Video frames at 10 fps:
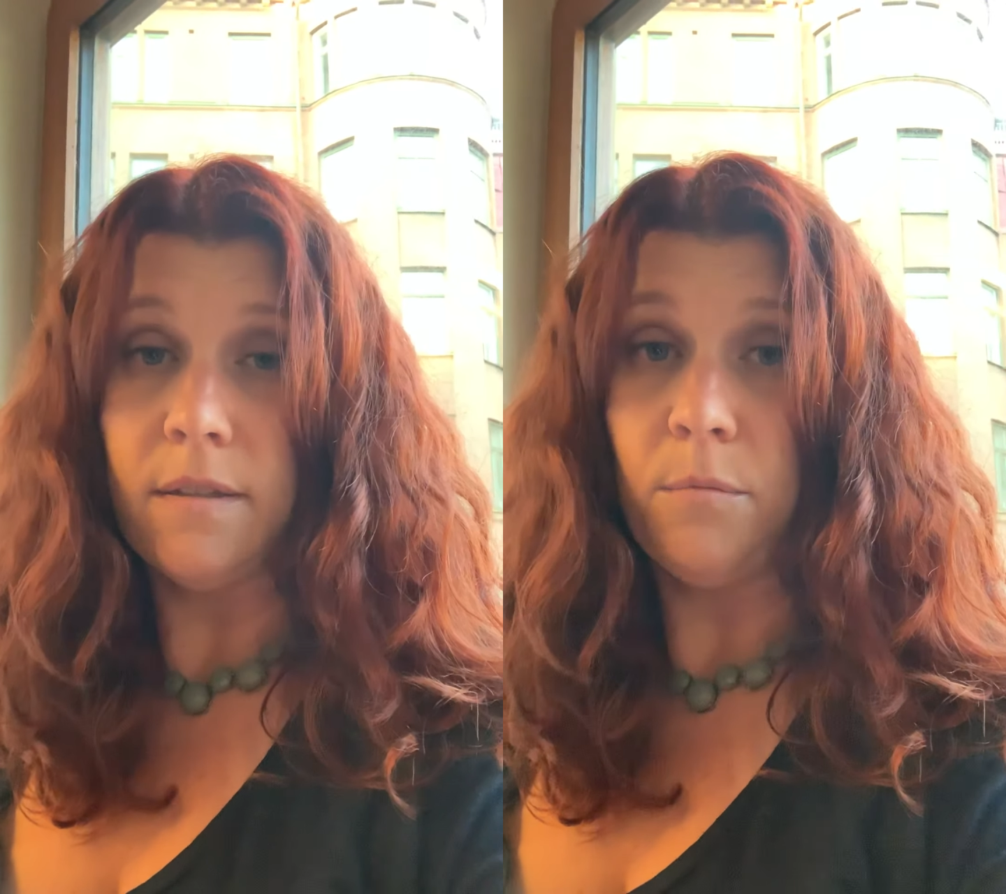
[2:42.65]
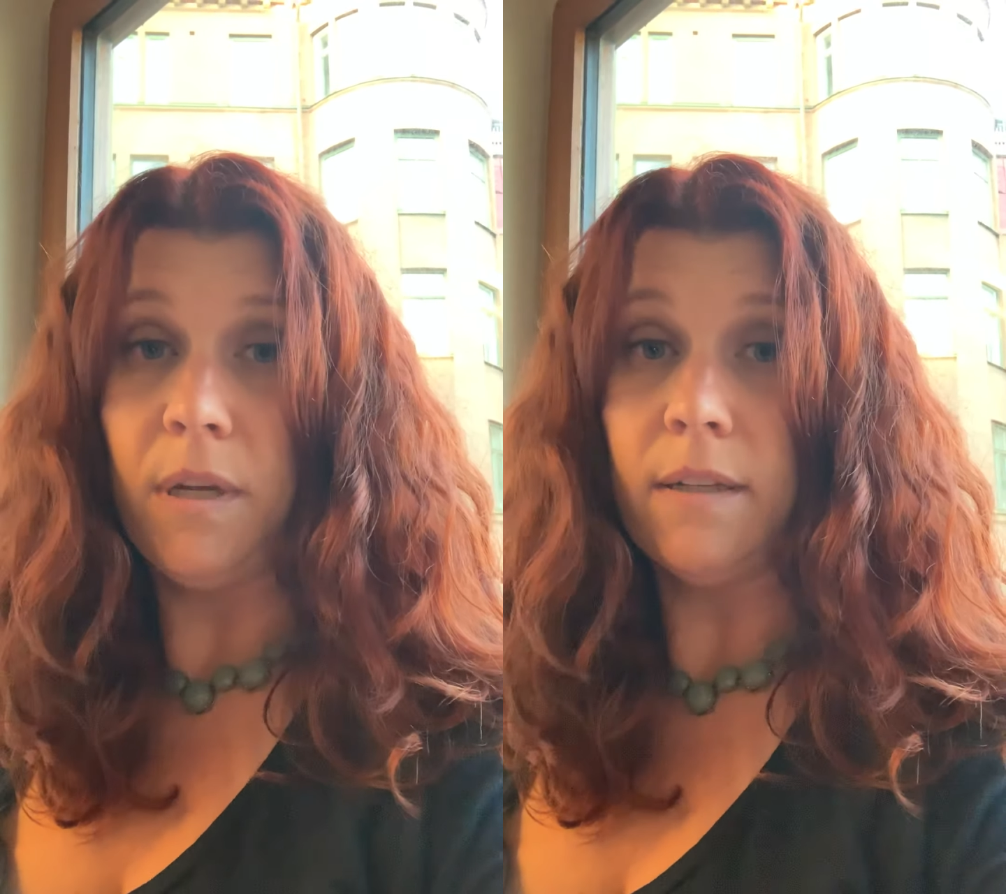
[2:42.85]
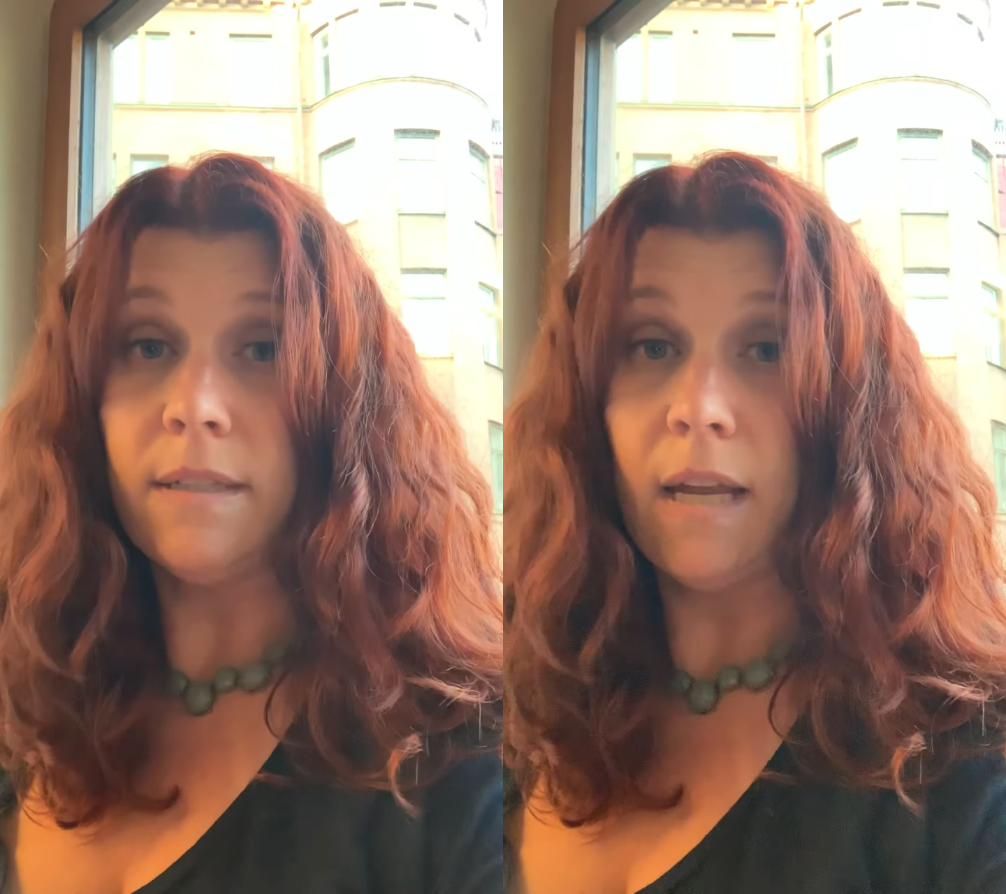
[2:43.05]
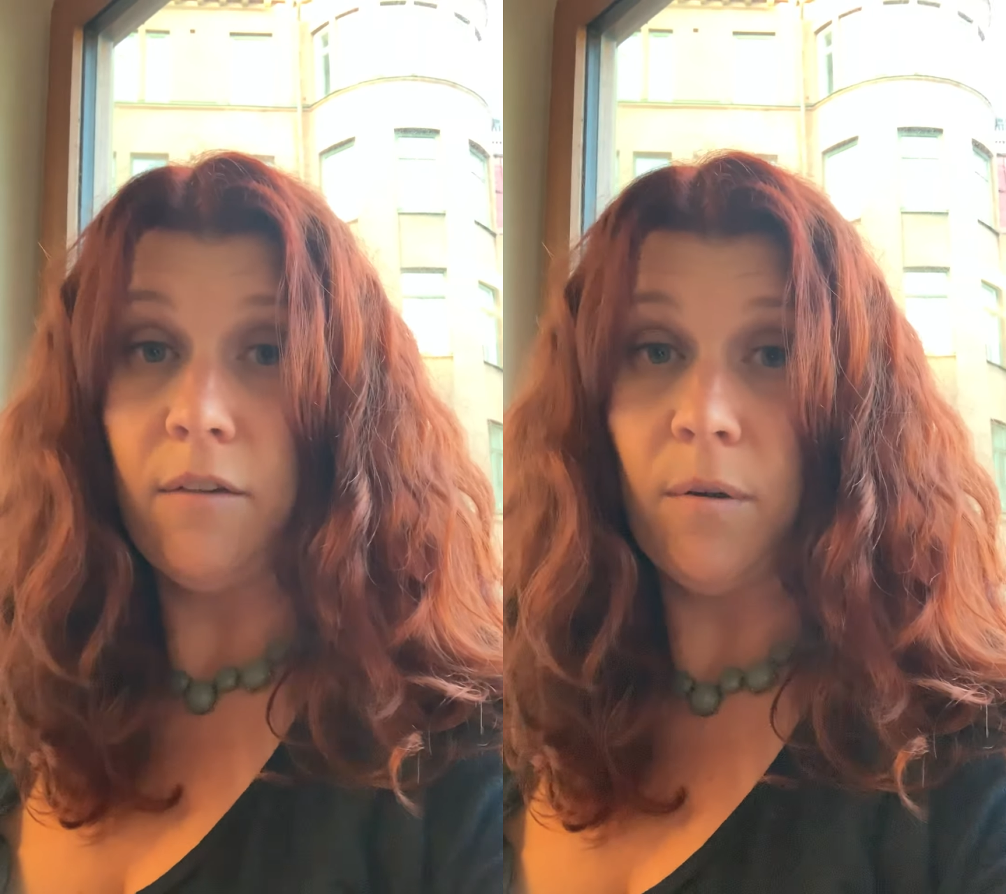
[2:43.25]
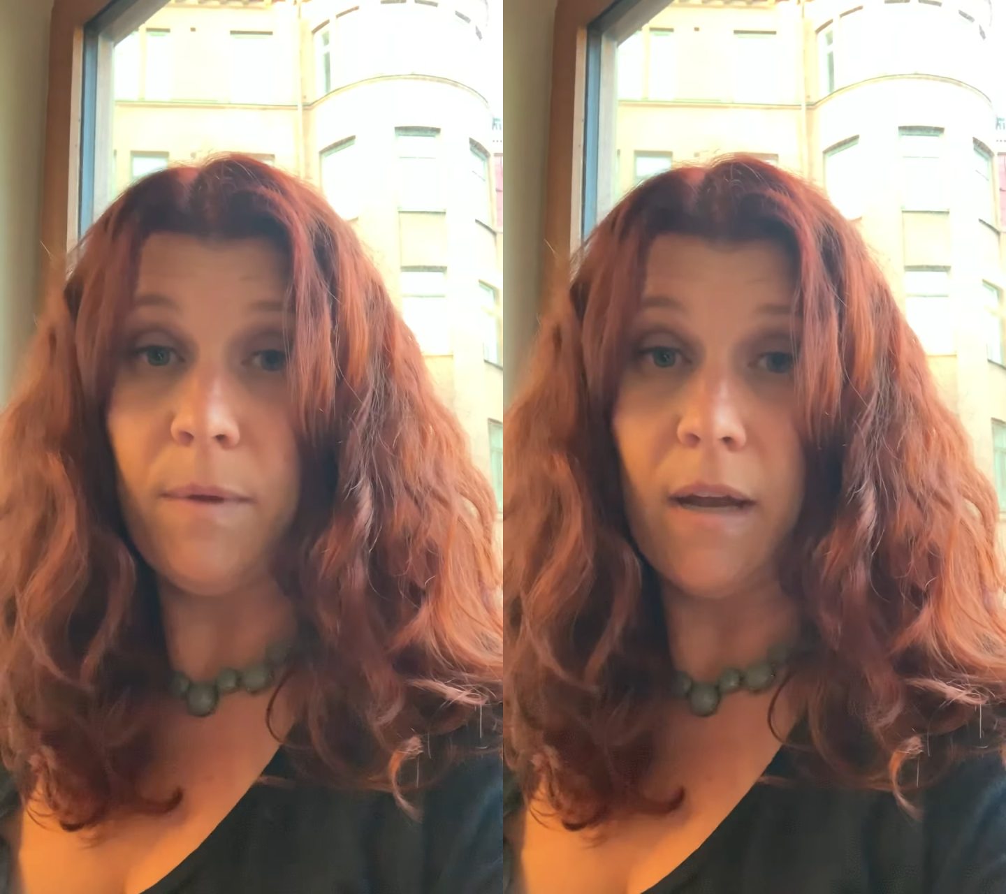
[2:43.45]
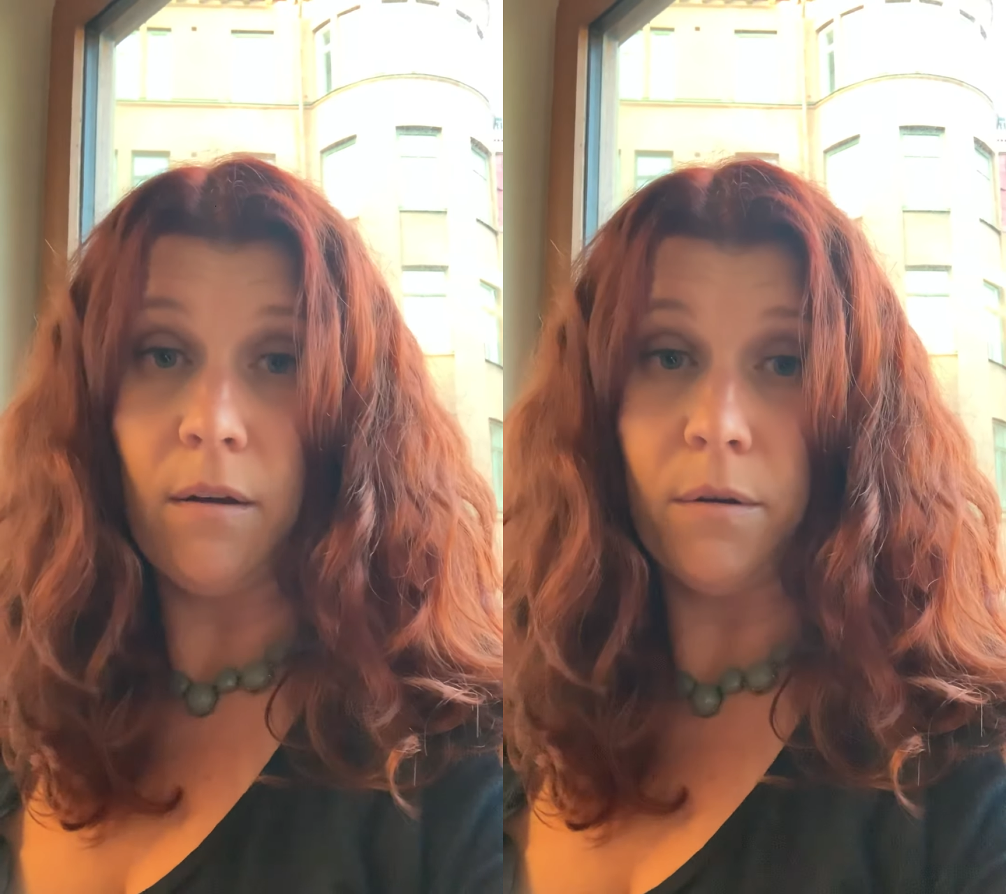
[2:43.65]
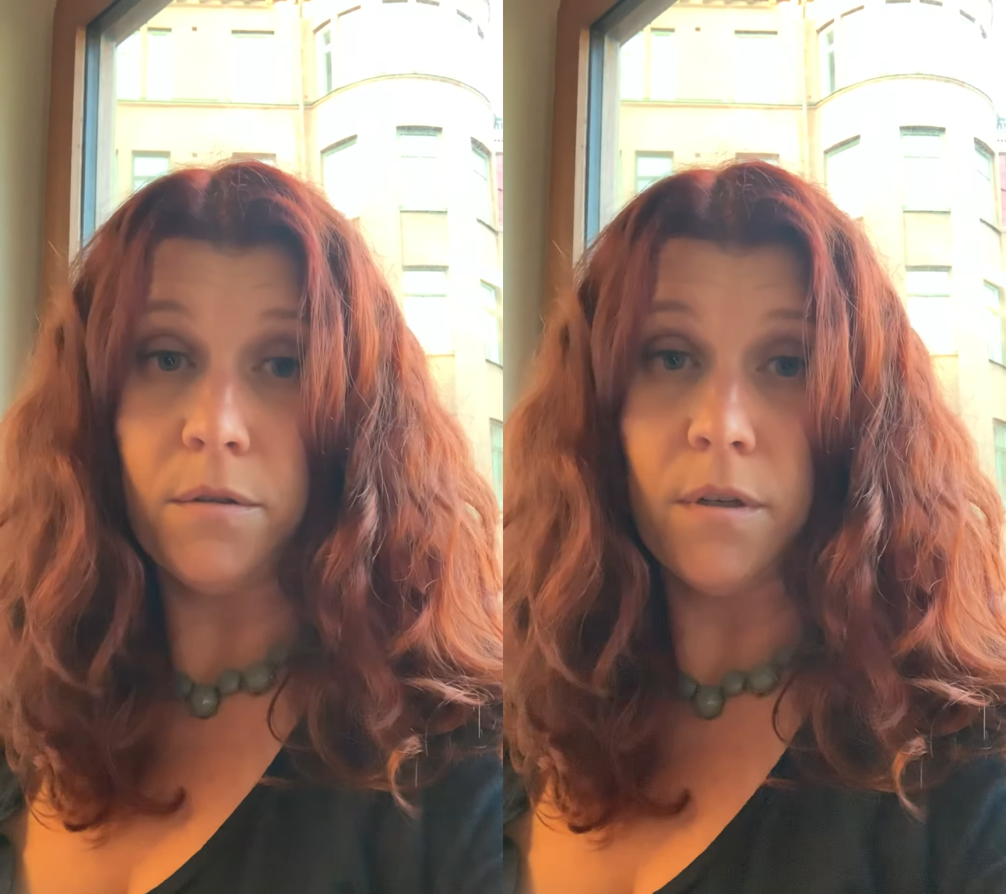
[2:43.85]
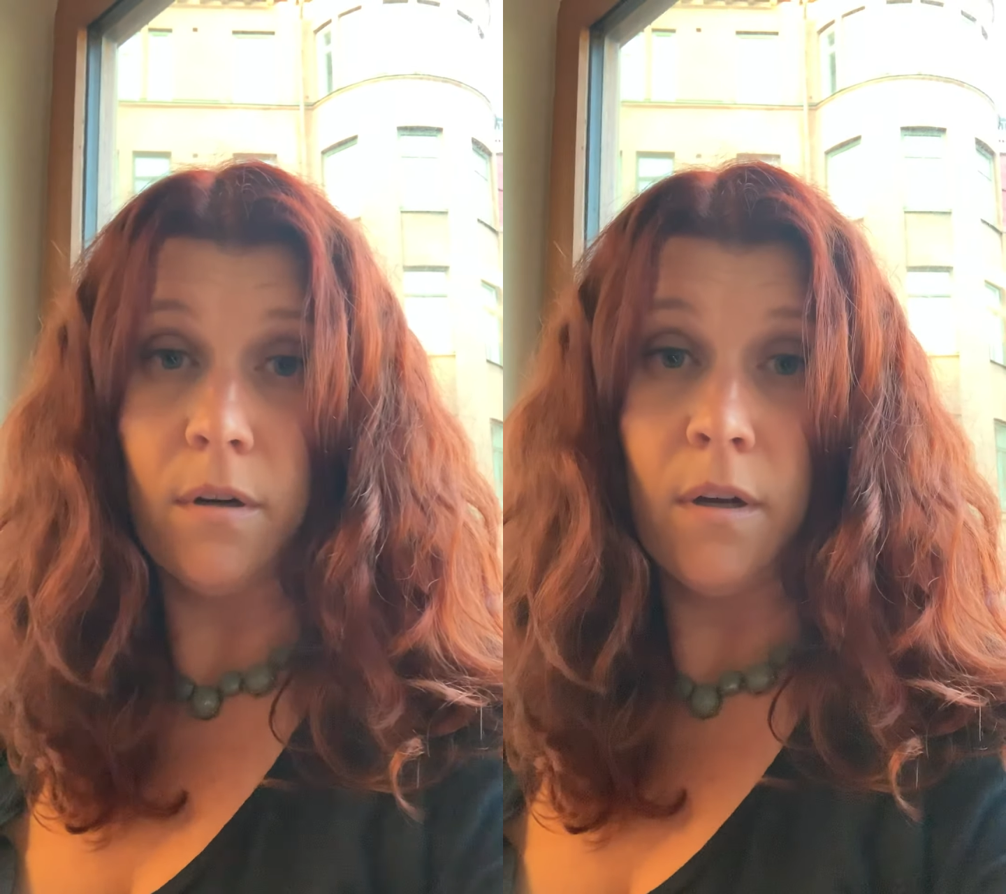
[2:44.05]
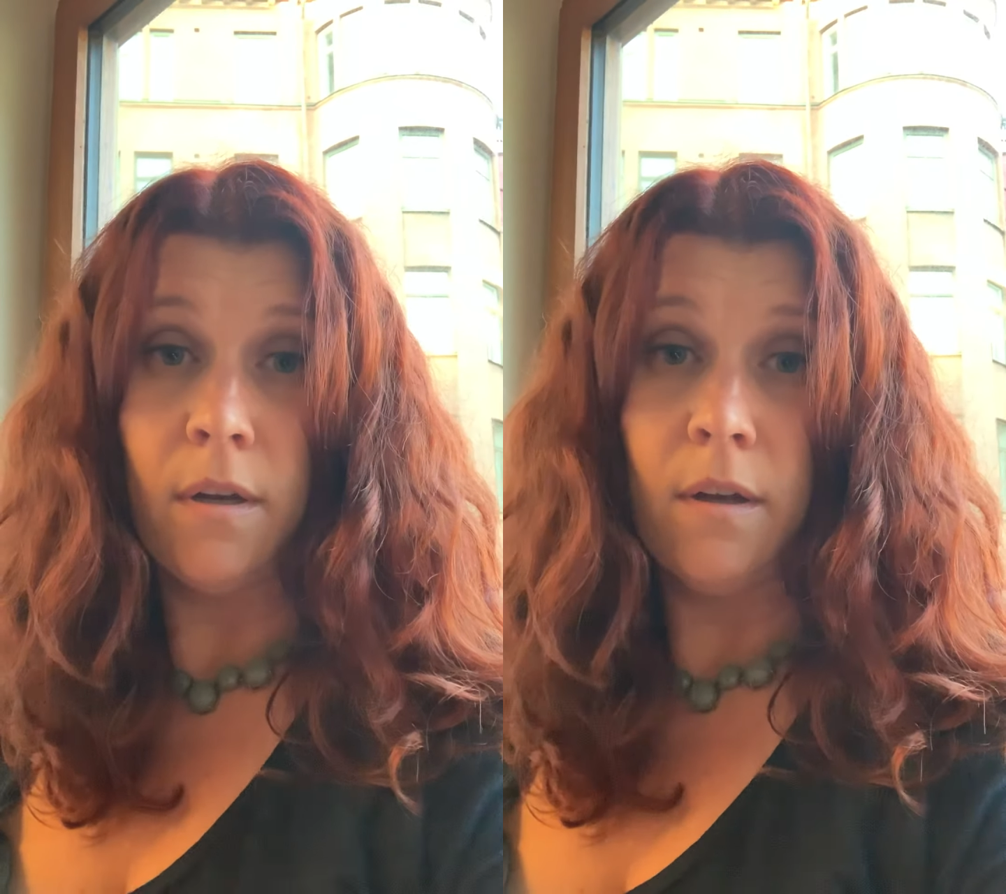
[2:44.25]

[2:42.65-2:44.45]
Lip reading: that we can take from that culture,